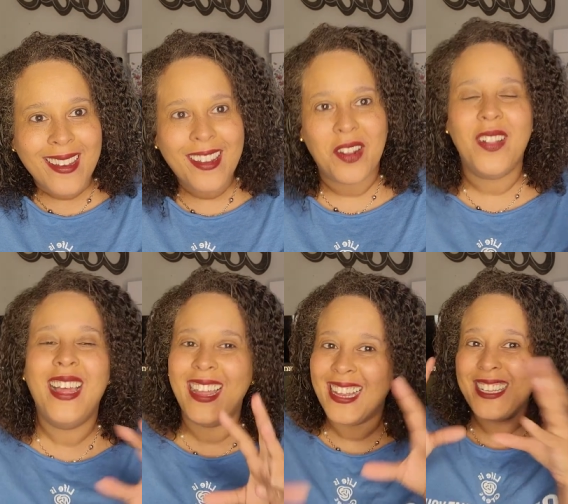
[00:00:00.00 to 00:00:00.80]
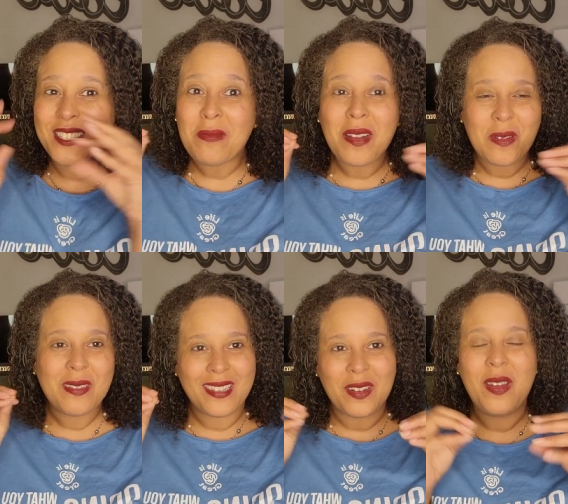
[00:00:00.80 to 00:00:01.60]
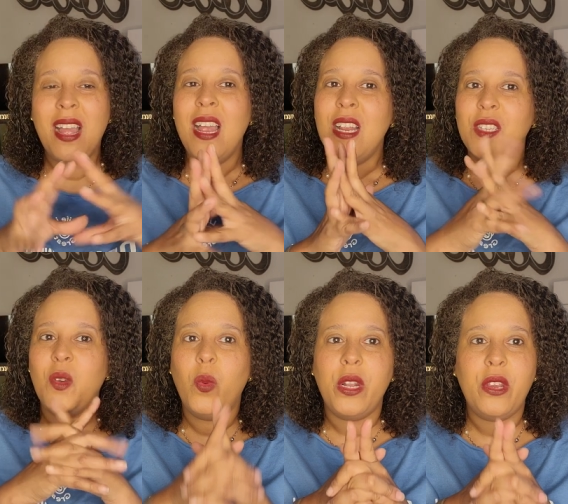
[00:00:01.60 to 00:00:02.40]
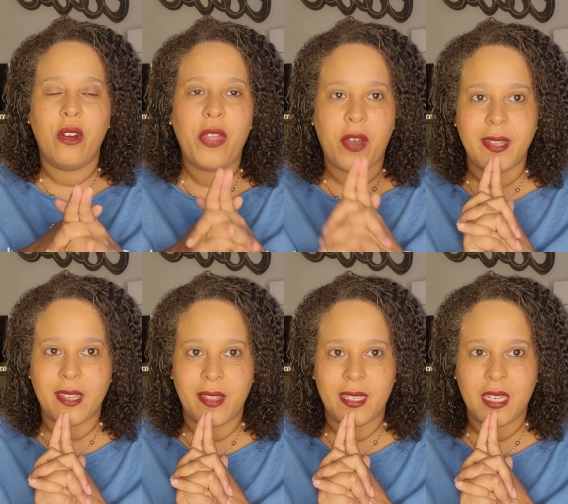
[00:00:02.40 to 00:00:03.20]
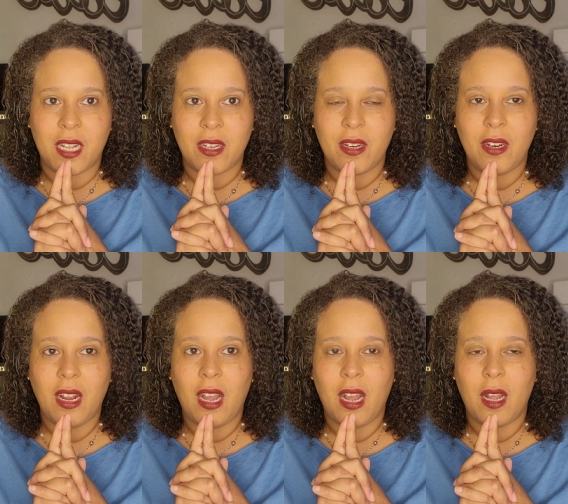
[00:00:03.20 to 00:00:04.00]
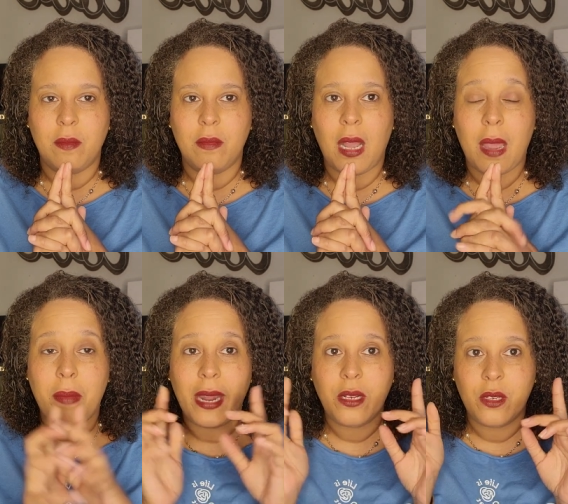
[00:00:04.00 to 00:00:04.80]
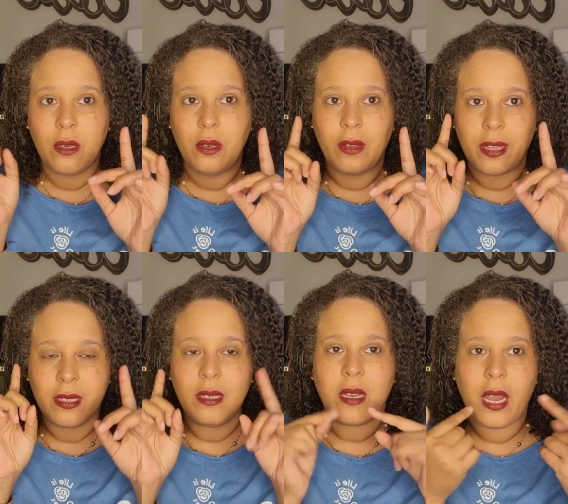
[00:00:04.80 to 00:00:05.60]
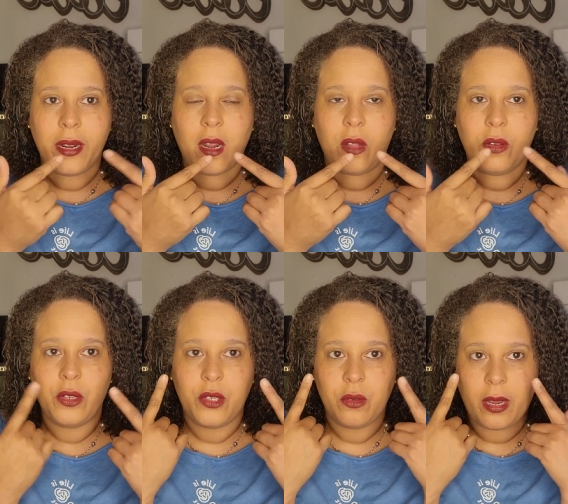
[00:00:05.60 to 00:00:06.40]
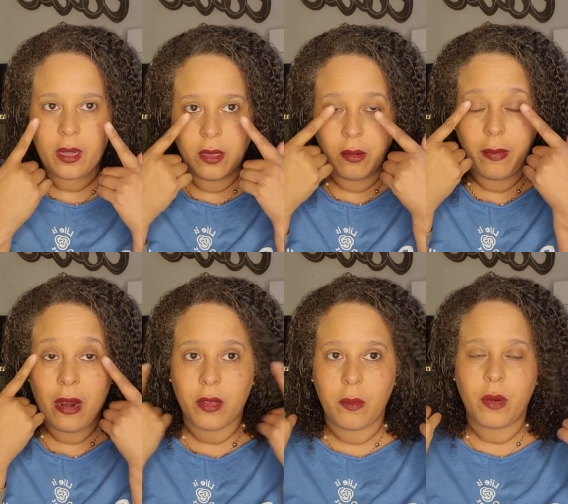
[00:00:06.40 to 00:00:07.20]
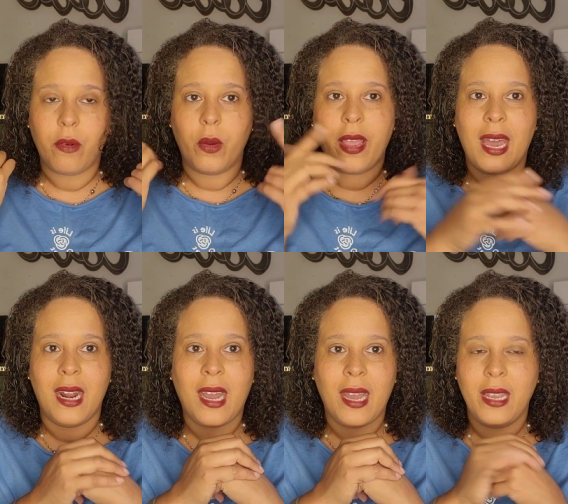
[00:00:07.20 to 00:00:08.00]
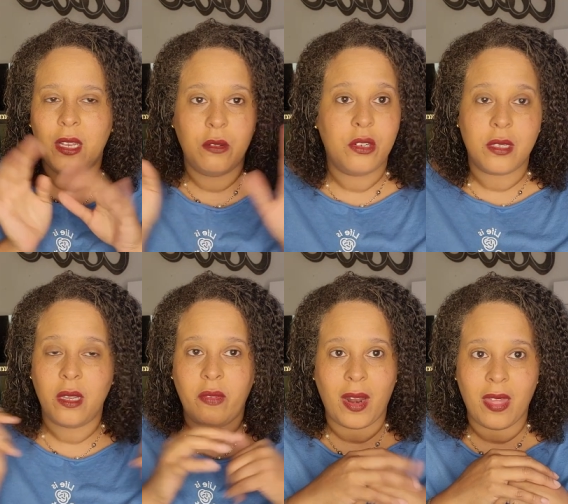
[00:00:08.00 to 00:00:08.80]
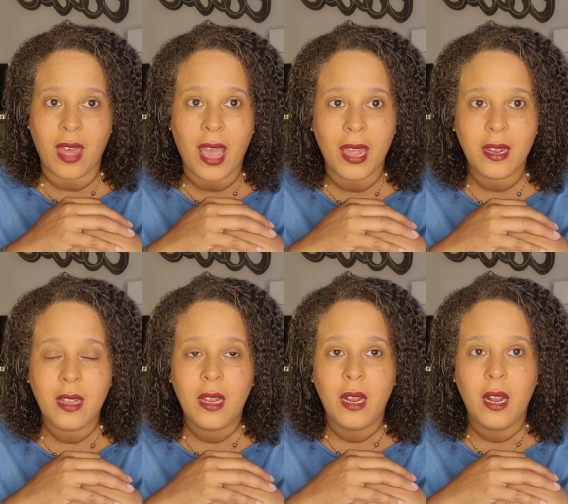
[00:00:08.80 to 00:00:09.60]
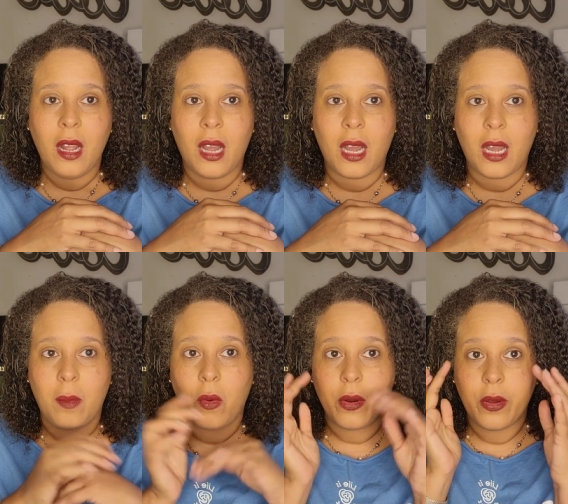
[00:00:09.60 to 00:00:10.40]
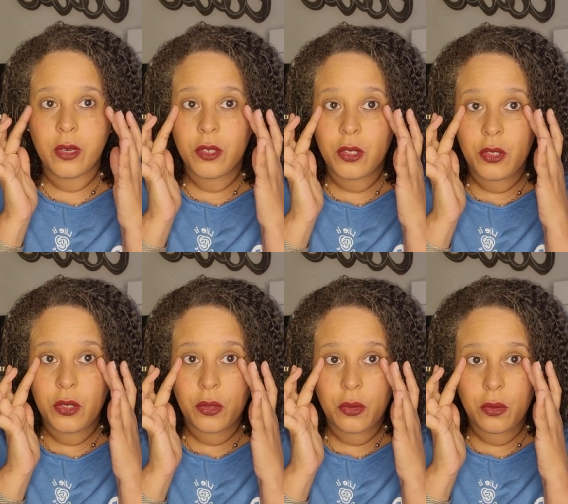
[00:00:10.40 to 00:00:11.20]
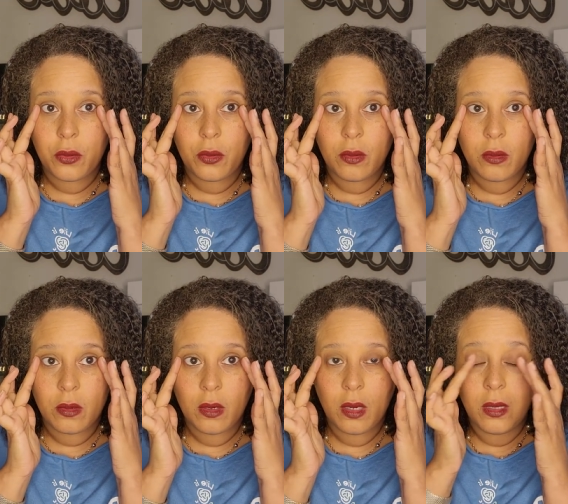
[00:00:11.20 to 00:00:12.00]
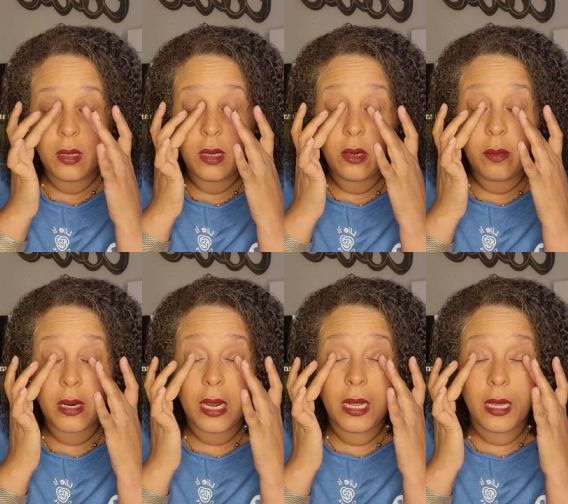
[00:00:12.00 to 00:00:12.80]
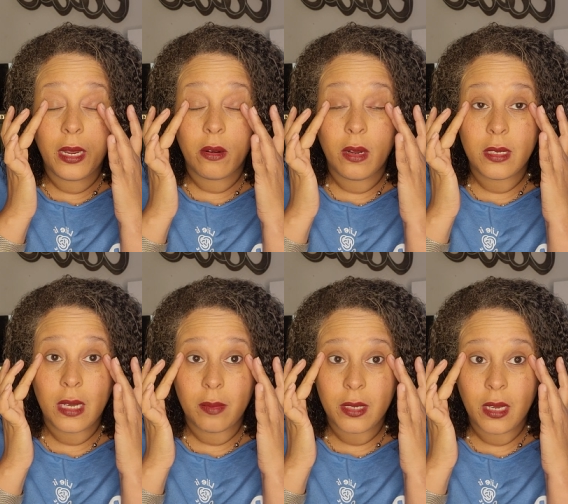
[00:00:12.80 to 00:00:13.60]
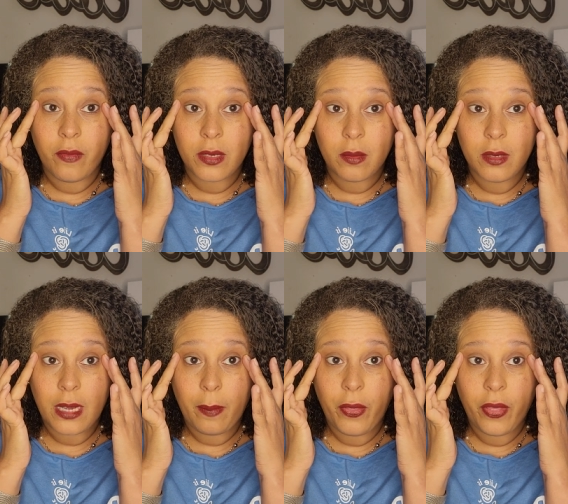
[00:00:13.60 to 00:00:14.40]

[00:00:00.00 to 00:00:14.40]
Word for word: You know, he's one of those, you know, so what are your thoughts on this color? Um, I might, you know, like this is the kind of color you do like a little Marilyn Monroe cat eye and you just leave it at that. Um, or you could just do a little bit eyeliner on top to give it some depth